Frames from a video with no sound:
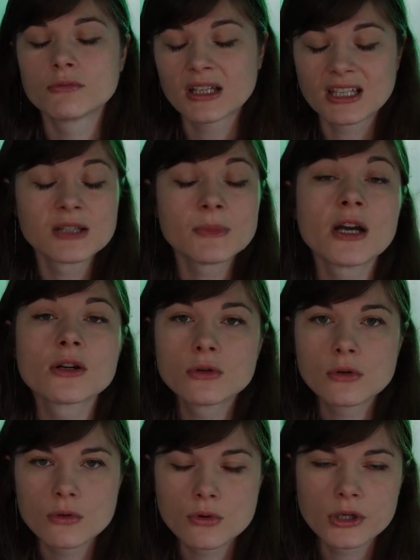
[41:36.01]
like in my
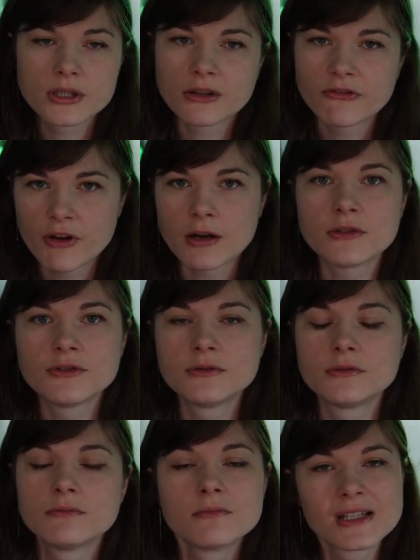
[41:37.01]
cohort, that felt
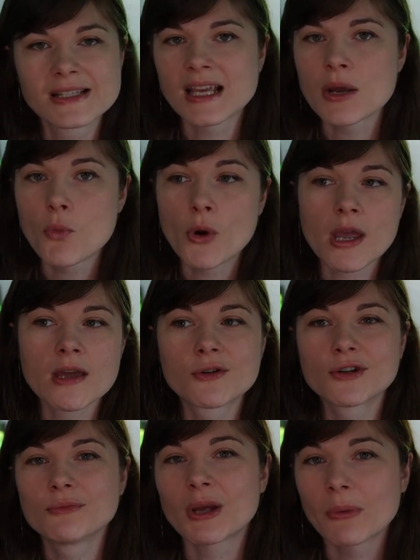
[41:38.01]
the same way
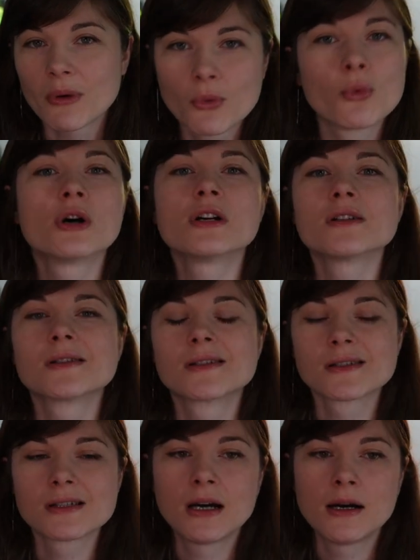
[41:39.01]
or maybe
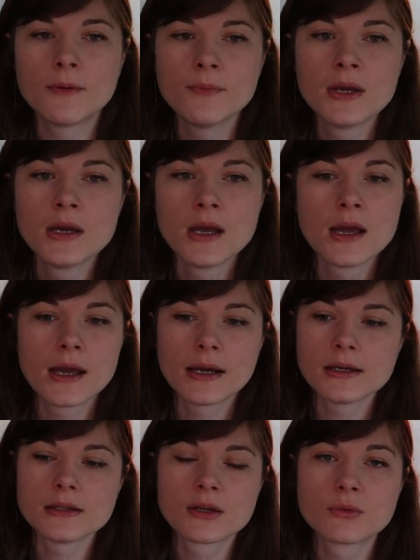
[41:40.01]
worse,
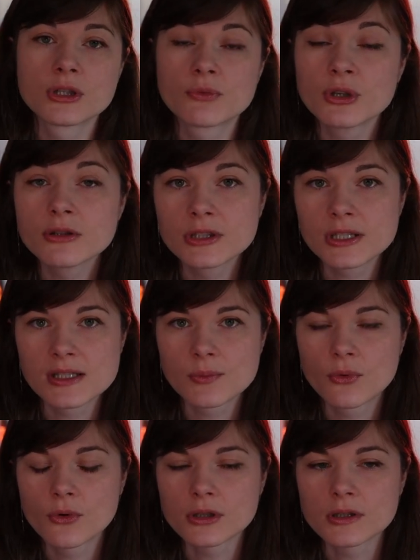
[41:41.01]
and they were really
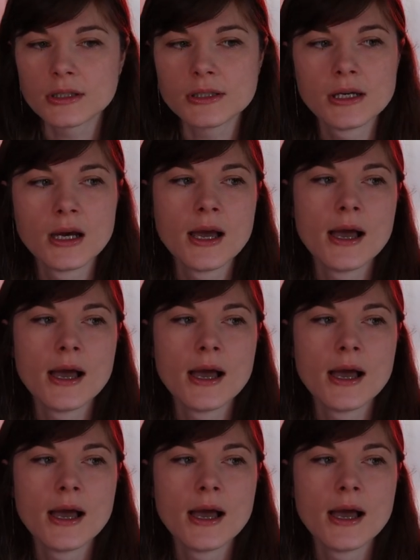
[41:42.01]
disappointed.